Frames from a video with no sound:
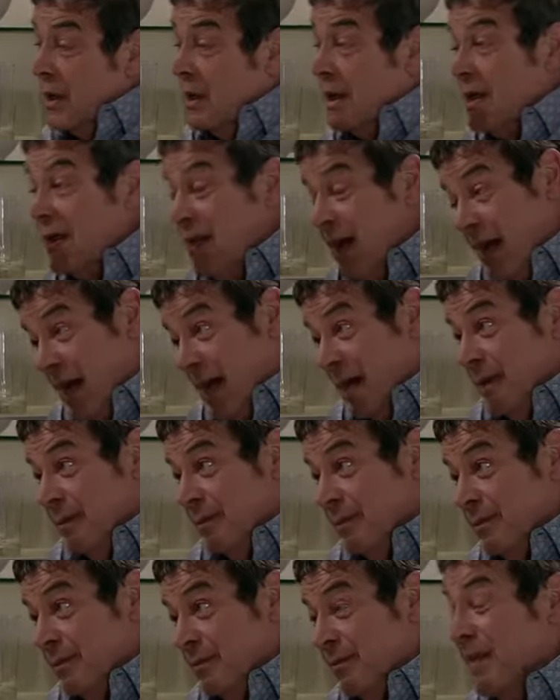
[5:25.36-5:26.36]
Yeah,
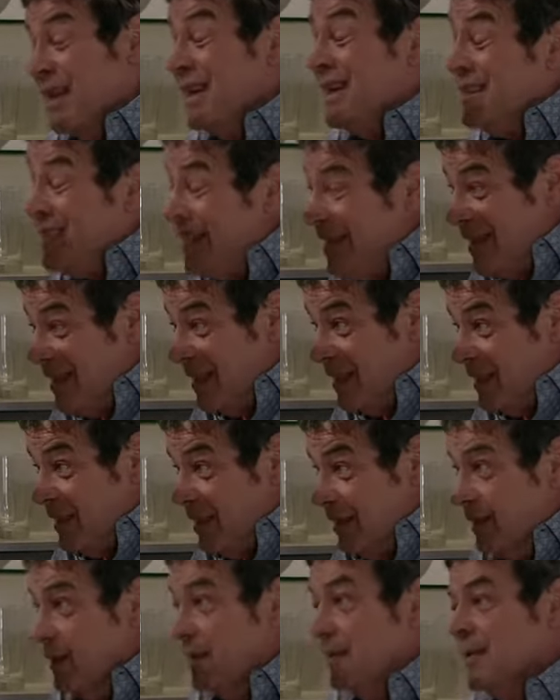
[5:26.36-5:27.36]
It is.
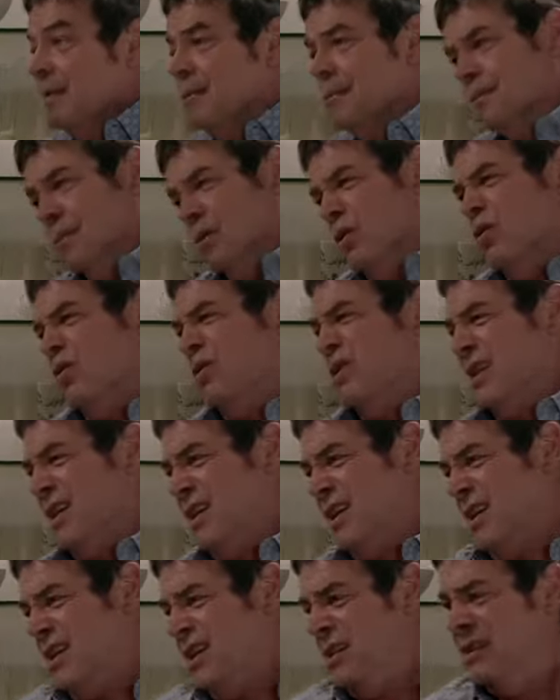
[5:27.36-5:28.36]
Of course it
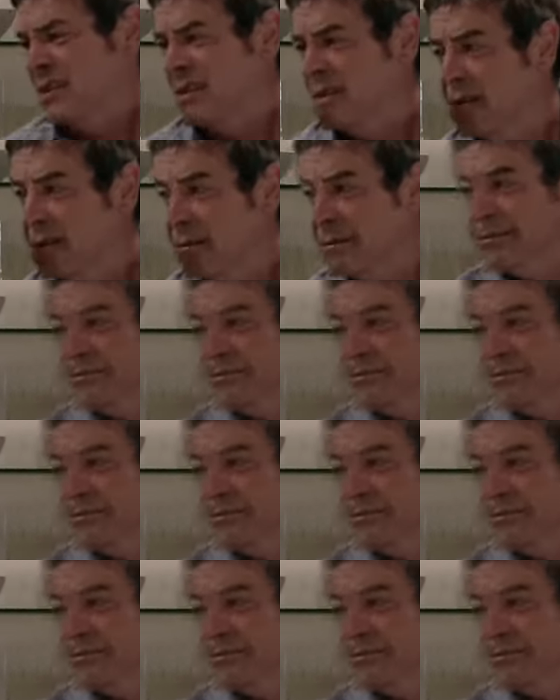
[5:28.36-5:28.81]
is.